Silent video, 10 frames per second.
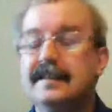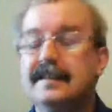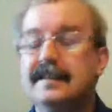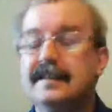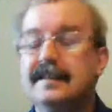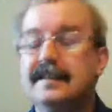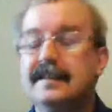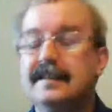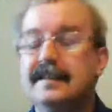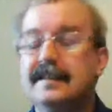It's a
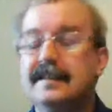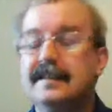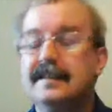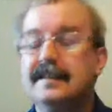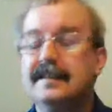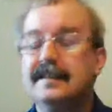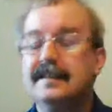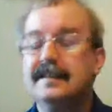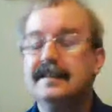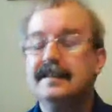very important
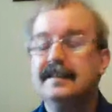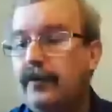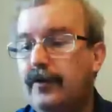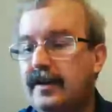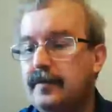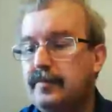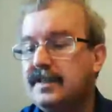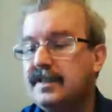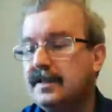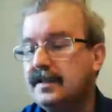part of
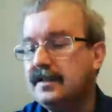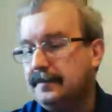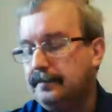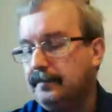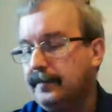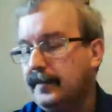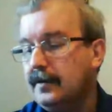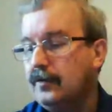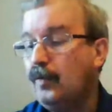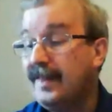running a business.
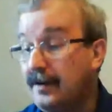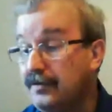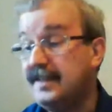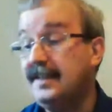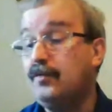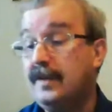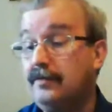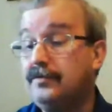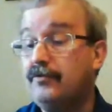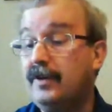Without
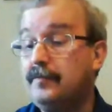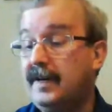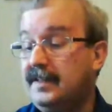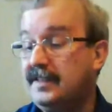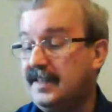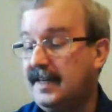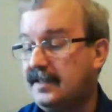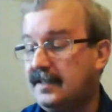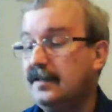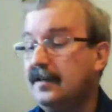it, without the right
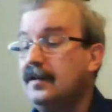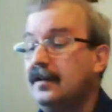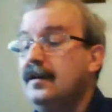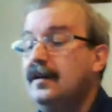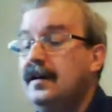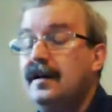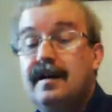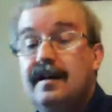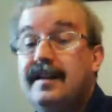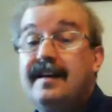mindset,
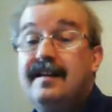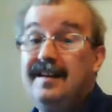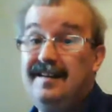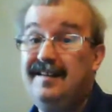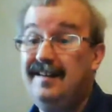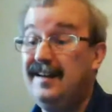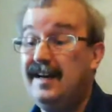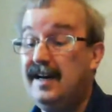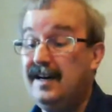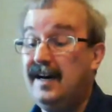then
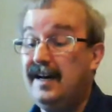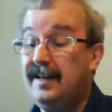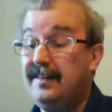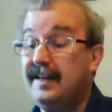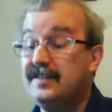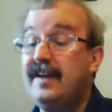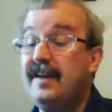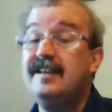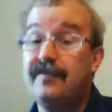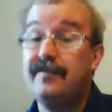I think
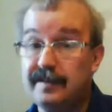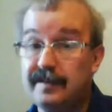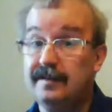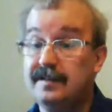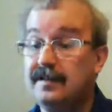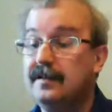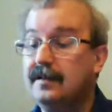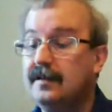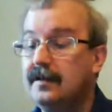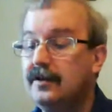it's very difficult
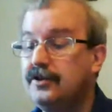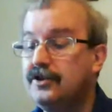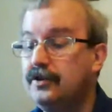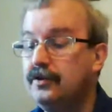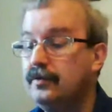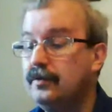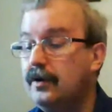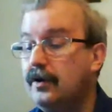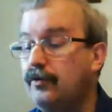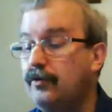
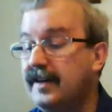to